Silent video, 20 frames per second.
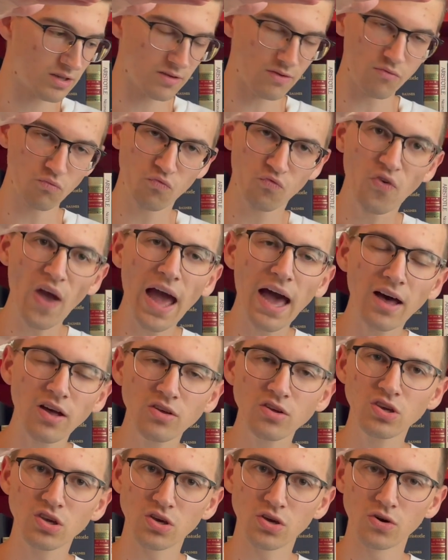
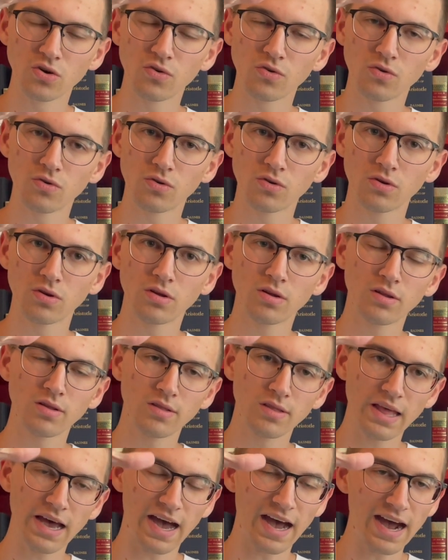value
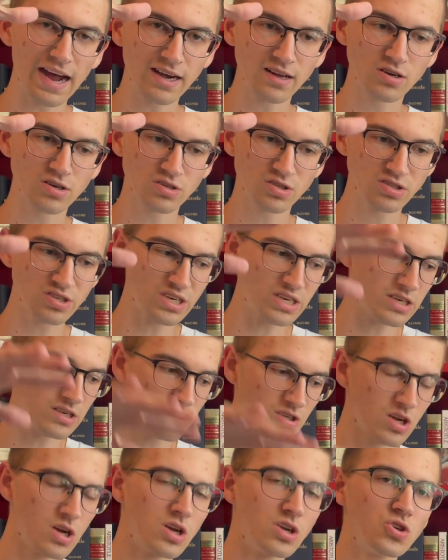that Heidegger
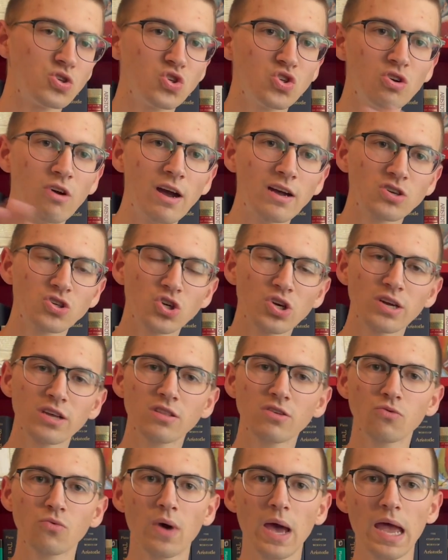sees structuring
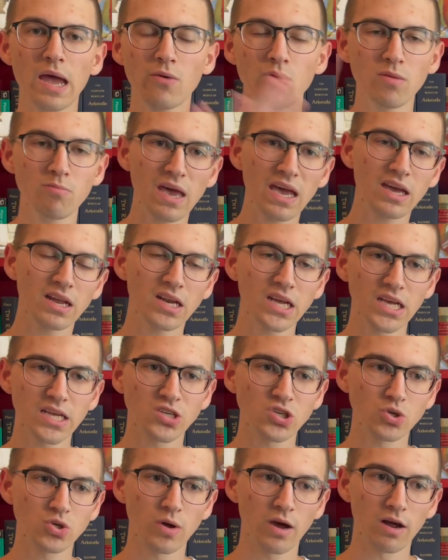the way we make an
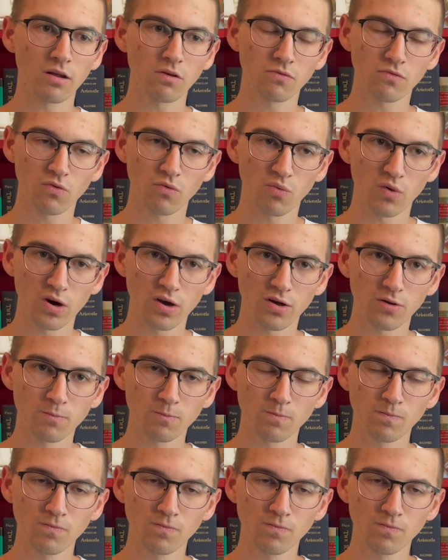issue out of the world.